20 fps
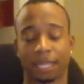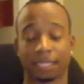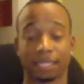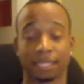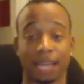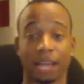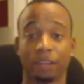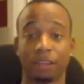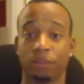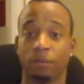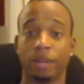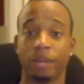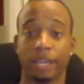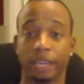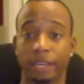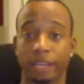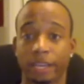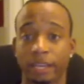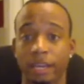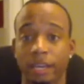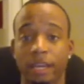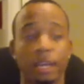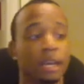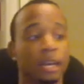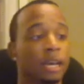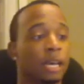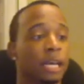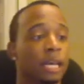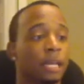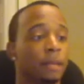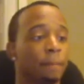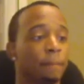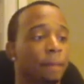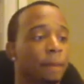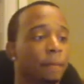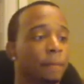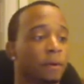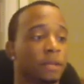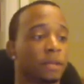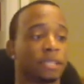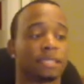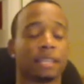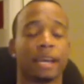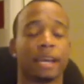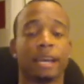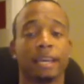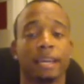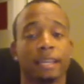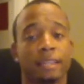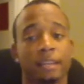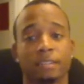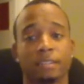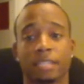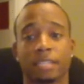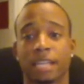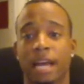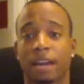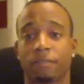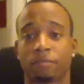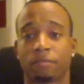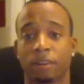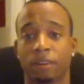It's not unique. People could say there's a lot of